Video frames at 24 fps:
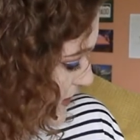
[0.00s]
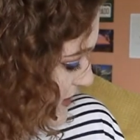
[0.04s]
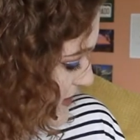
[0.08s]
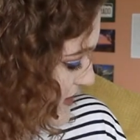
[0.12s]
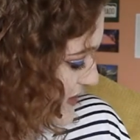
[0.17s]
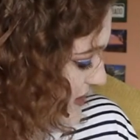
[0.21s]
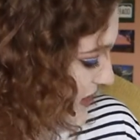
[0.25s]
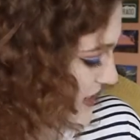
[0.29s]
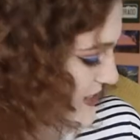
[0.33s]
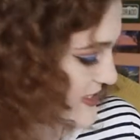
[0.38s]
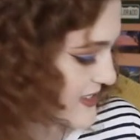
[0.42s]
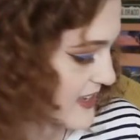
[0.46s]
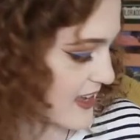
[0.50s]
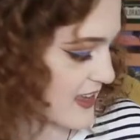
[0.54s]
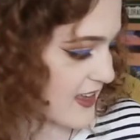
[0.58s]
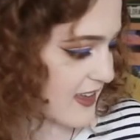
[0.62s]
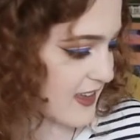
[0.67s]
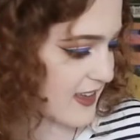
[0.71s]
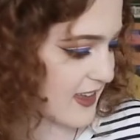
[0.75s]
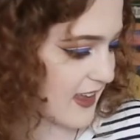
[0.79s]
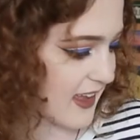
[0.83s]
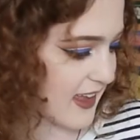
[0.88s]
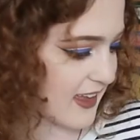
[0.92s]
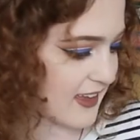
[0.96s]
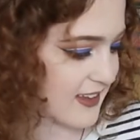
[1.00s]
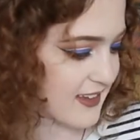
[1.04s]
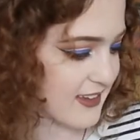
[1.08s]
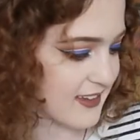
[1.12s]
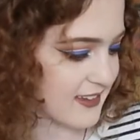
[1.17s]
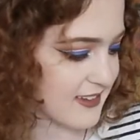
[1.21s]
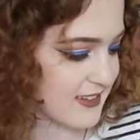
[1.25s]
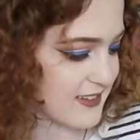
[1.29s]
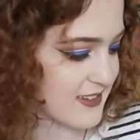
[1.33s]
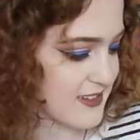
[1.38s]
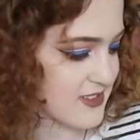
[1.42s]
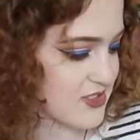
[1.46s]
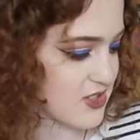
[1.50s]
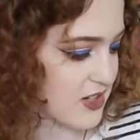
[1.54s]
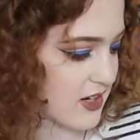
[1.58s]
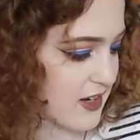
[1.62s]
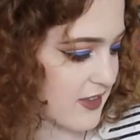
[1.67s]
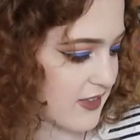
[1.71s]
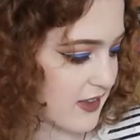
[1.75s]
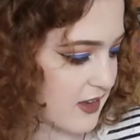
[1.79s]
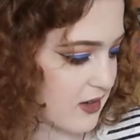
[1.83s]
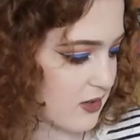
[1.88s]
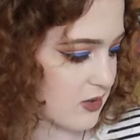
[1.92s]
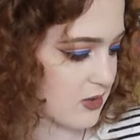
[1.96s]
a size 8 and
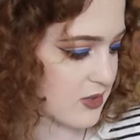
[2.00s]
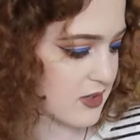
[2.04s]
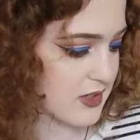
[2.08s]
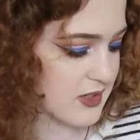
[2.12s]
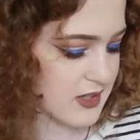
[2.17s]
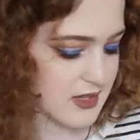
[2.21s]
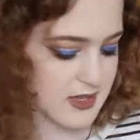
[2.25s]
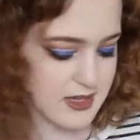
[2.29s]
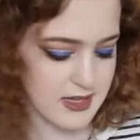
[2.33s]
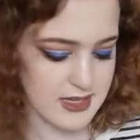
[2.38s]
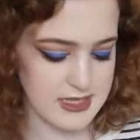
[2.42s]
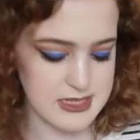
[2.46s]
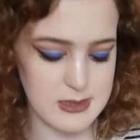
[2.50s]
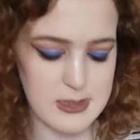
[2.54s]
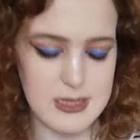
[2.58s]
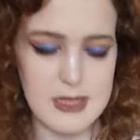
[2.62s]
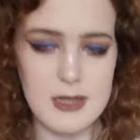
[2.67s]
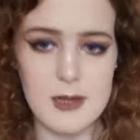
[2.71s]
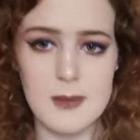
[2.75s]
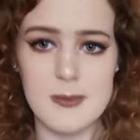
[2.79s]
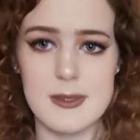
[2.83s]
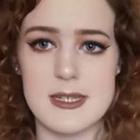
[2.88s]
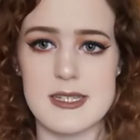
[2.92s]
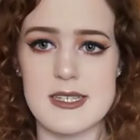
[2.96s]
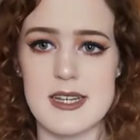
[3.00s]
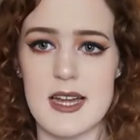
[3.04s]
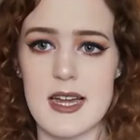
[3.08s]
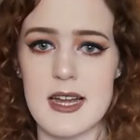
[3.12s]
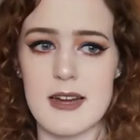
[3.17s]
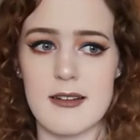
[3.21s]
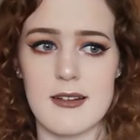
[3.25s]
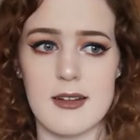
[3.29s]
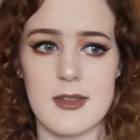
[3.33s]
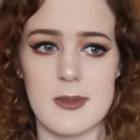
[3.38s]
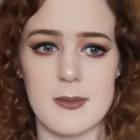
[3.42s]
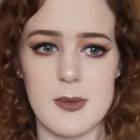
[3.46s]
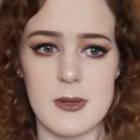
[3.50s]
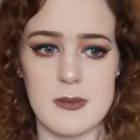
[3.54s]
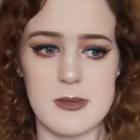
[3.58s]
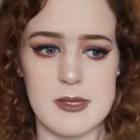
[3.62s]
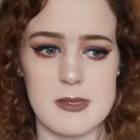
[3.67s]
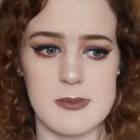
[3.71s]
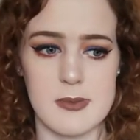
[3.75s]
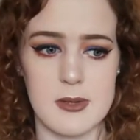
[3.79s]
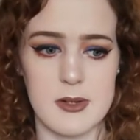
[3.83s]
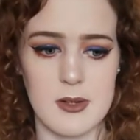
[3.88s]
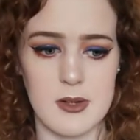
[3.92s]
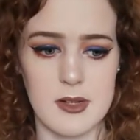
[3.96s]
try that on. It's a little bit tight around the
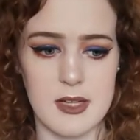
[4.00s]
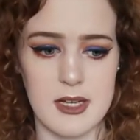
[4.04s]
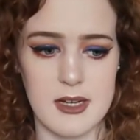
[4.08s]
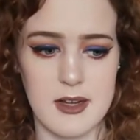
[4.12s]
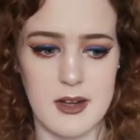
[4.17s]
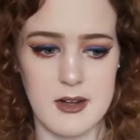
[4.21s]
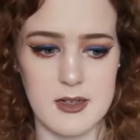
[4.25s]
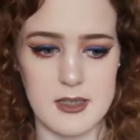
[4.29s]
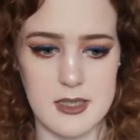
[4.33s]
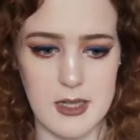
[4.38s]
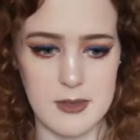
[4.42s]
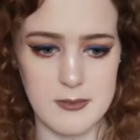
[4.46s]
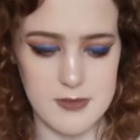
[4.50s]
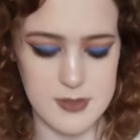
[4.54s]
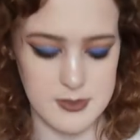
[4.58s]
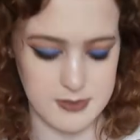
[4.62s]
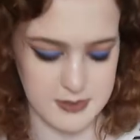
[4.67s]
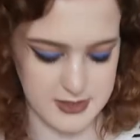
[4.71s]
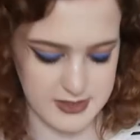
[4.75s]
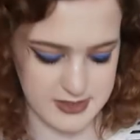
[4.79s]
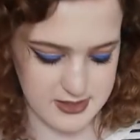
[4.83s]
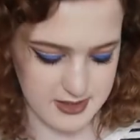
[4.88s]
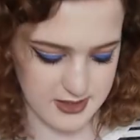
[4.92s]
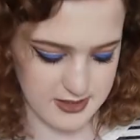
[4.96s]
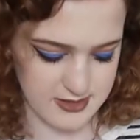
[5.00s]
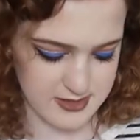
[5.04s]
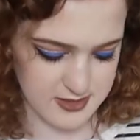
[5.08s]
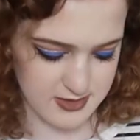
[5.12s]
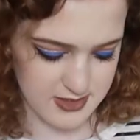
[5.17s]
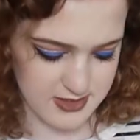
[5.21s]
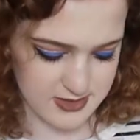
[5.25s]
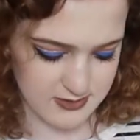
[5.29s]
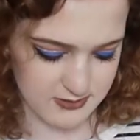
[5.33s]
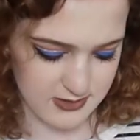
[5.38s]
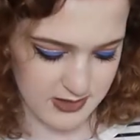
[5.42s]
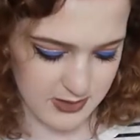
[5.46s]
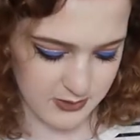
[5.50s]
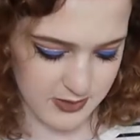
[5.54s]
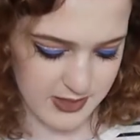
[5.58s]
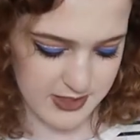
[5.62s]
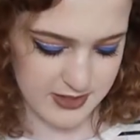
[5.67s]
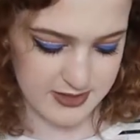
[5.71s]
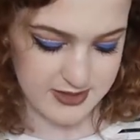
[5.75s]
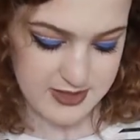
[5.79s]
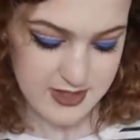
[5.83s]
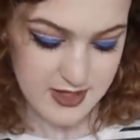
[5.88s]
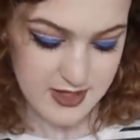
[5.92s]
boobies, but not like uncomfortably tight, so that's really weird.